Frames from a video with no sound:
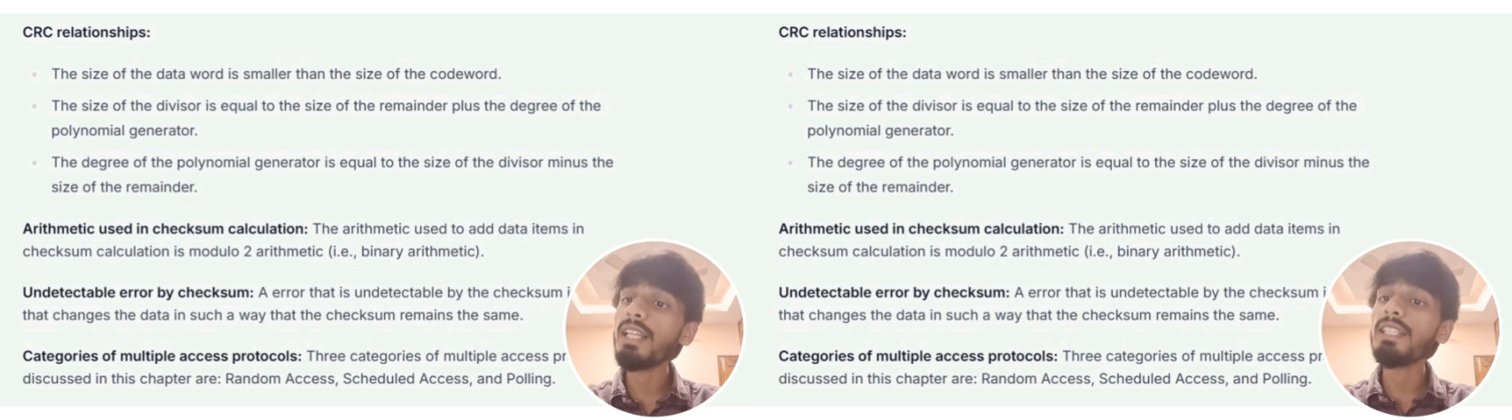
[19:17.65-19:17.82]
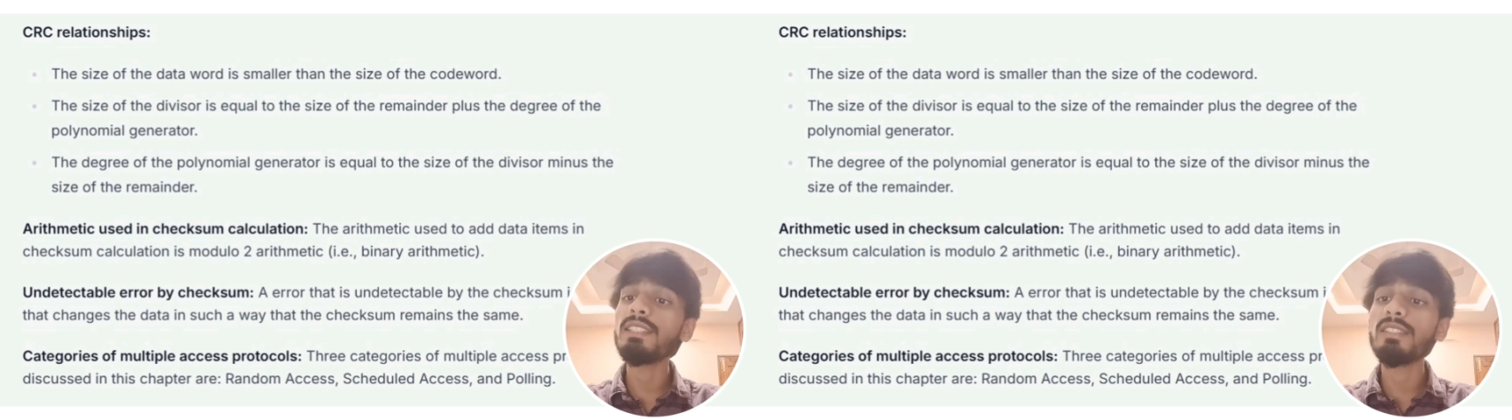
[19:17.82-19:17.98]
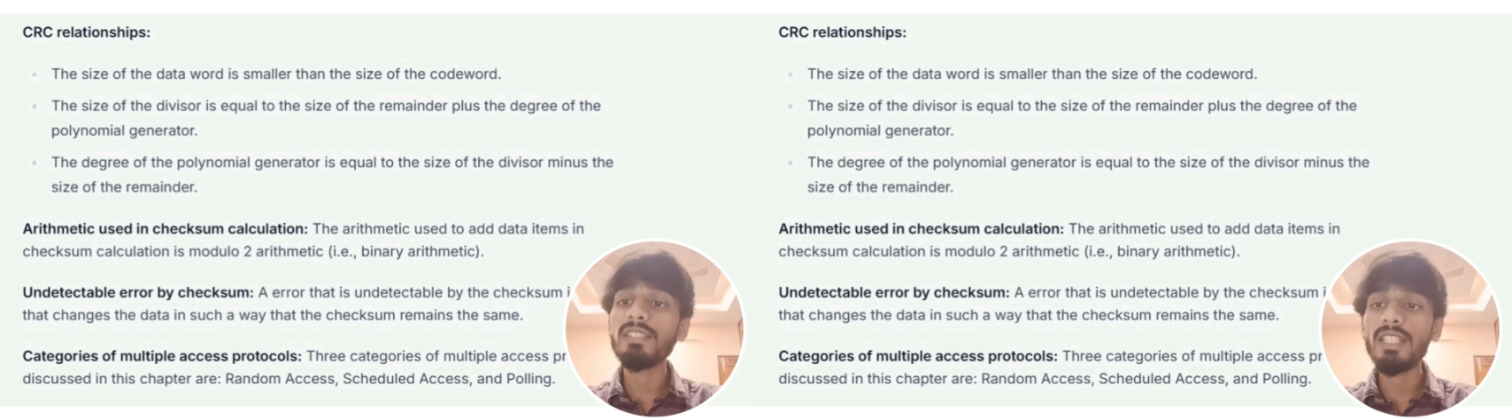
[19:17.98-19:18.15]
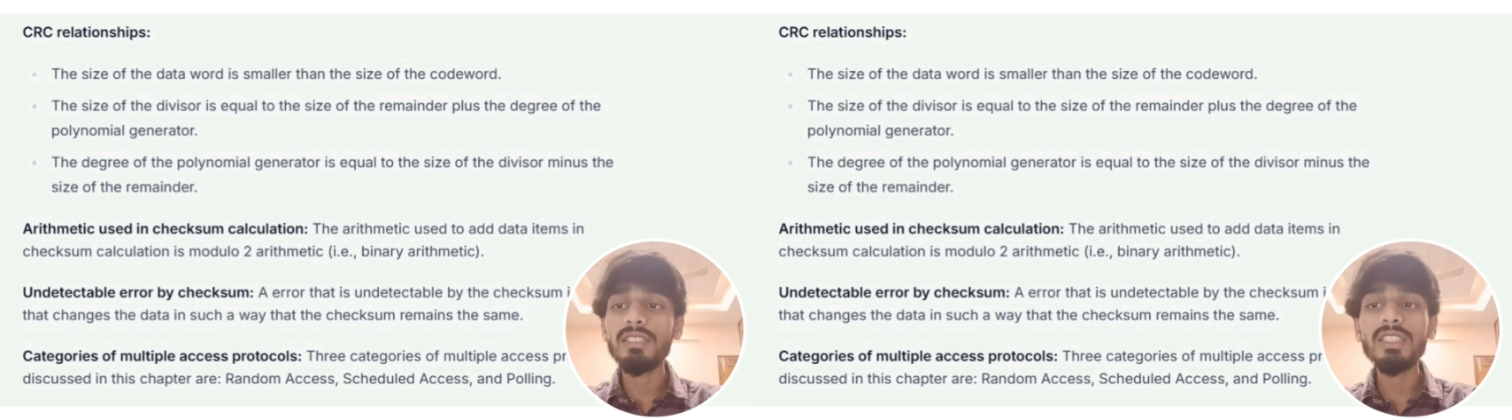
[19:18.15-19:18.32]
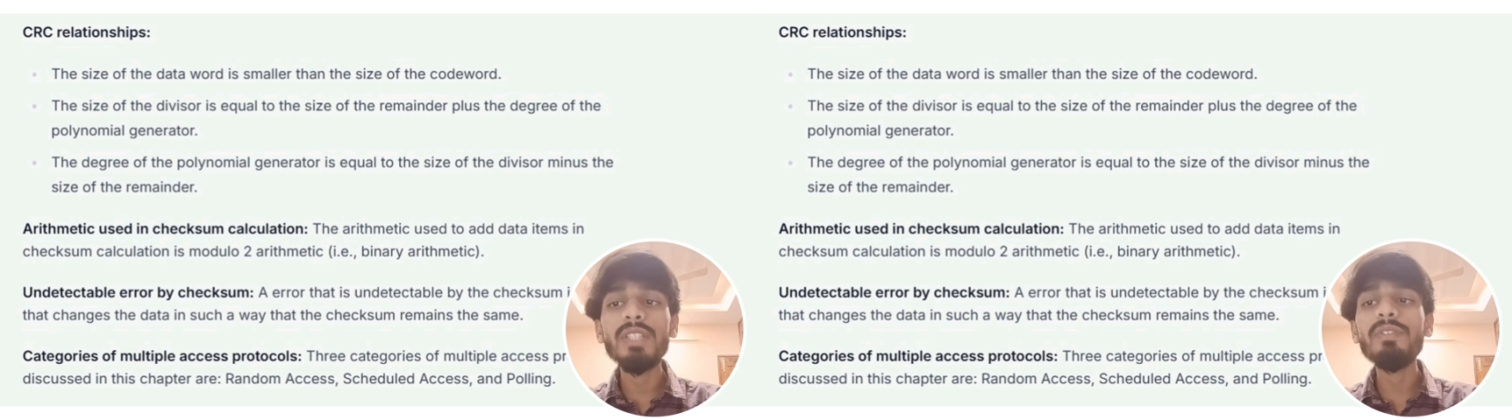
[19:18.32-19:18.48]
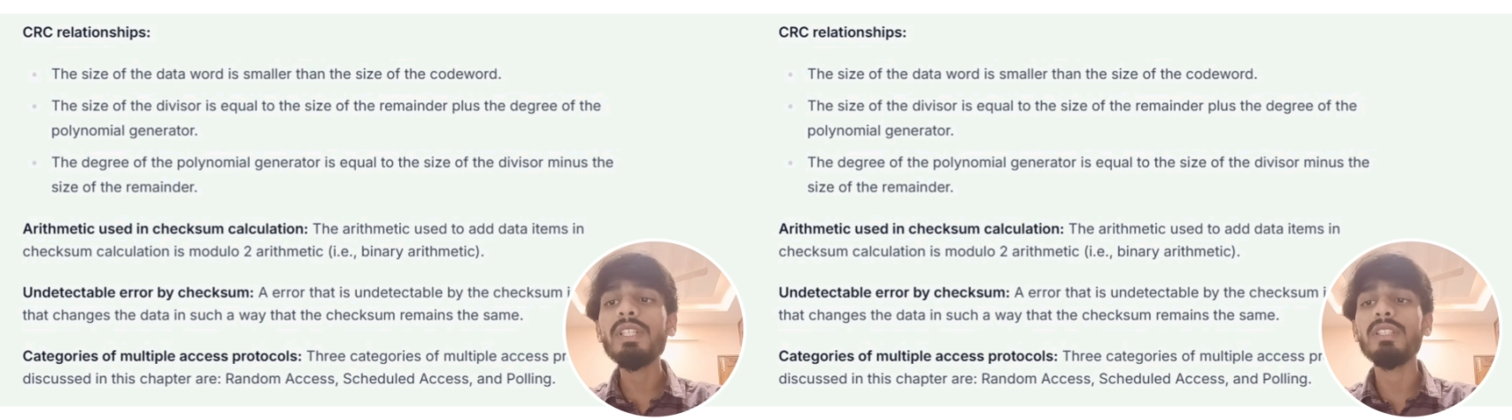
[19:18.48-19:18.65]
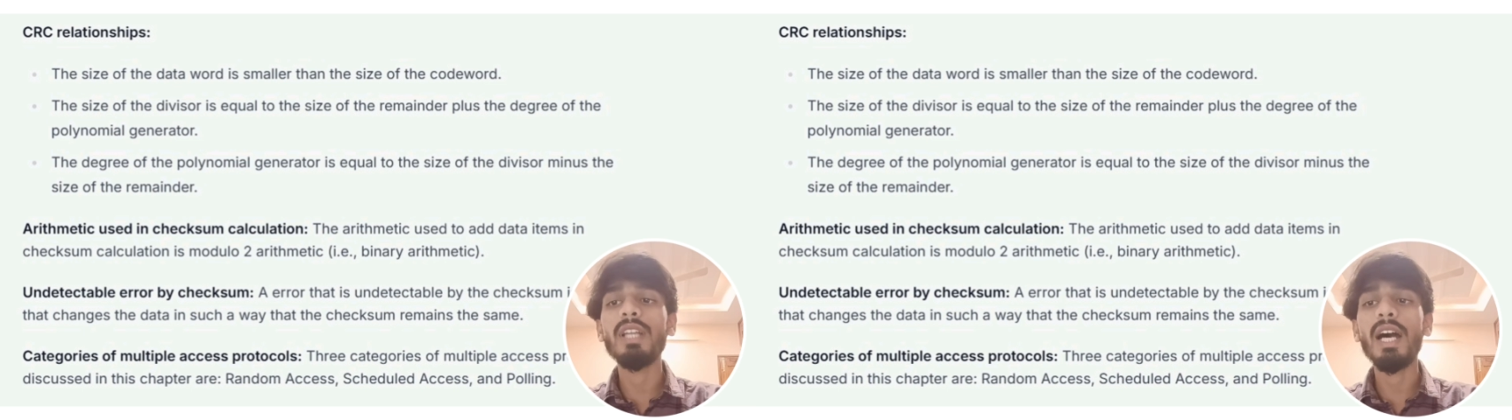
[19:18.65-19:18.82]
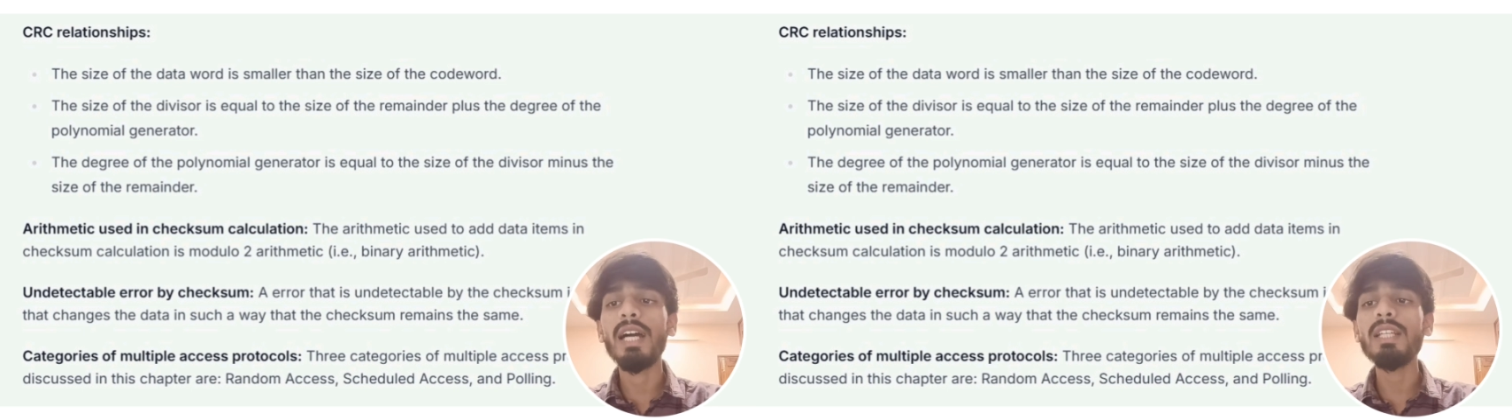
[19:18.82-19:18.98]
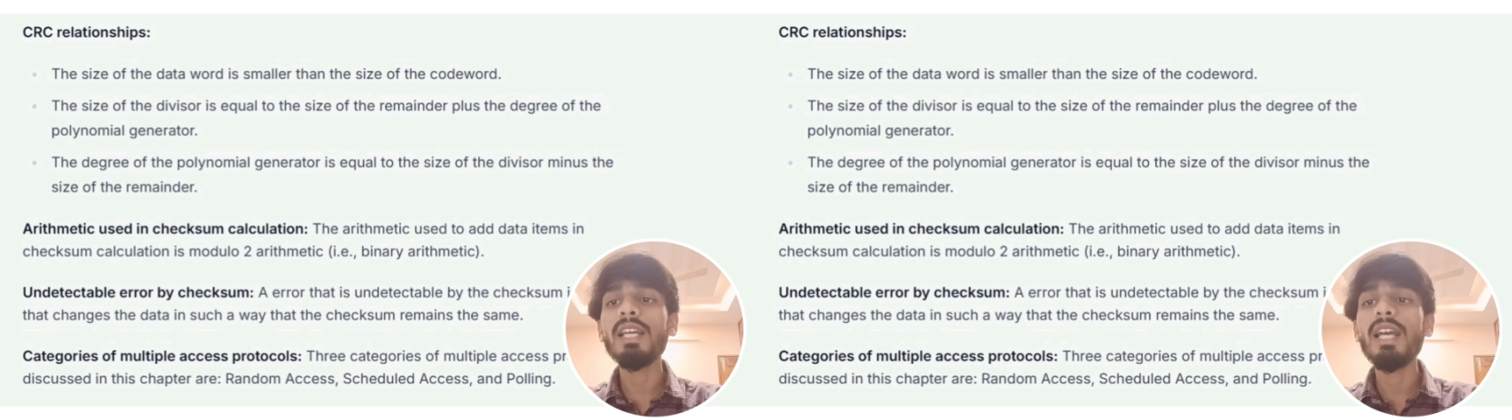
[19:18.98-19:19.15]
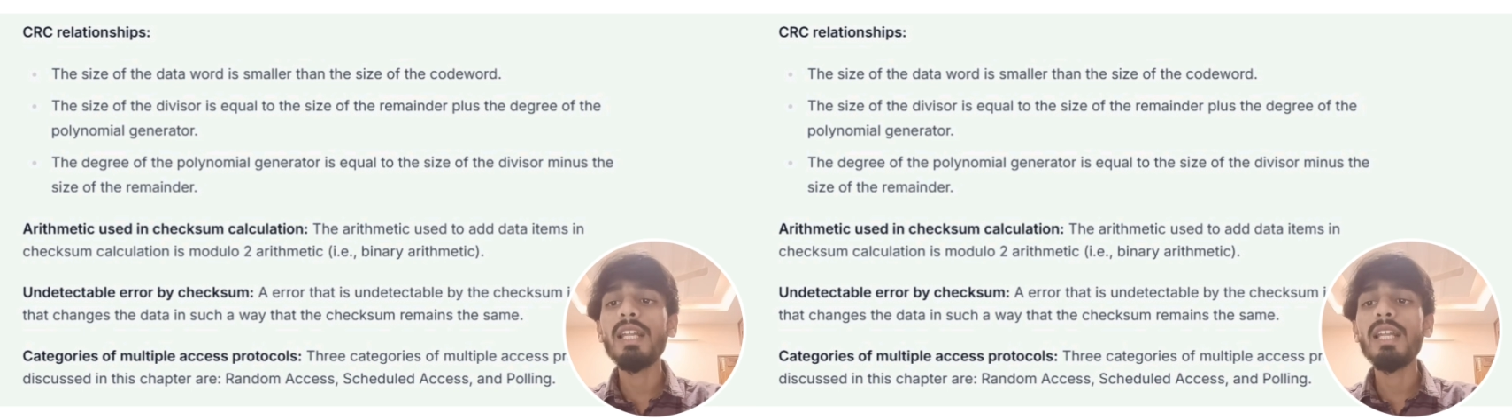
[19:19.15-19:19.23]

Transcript: in such a way that